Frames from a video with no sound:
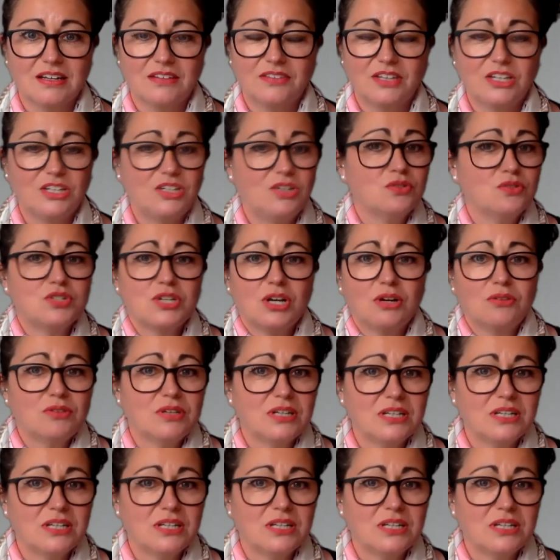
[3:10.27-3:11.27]
then you don't
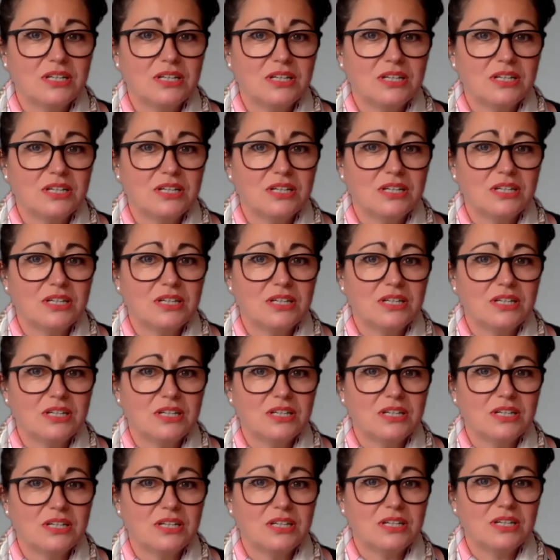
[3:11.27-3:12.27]
need to adapt or
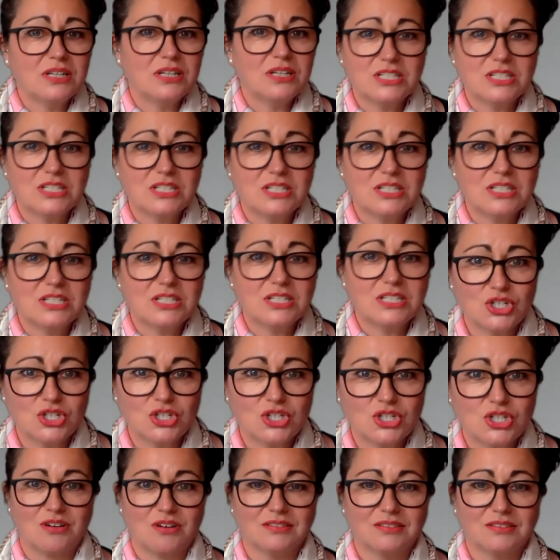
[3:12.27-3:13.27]
change your
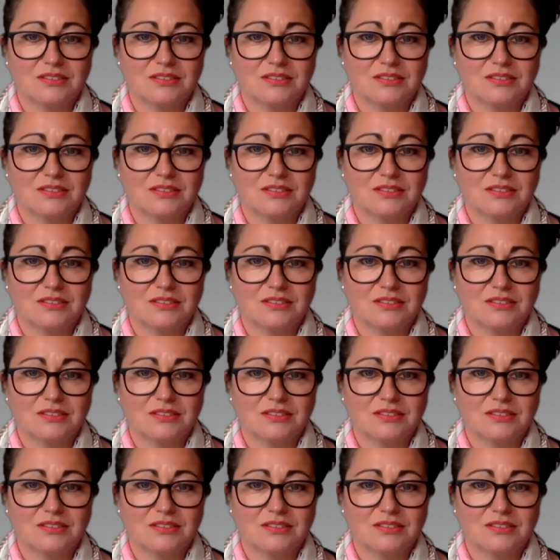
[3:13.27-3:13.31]
style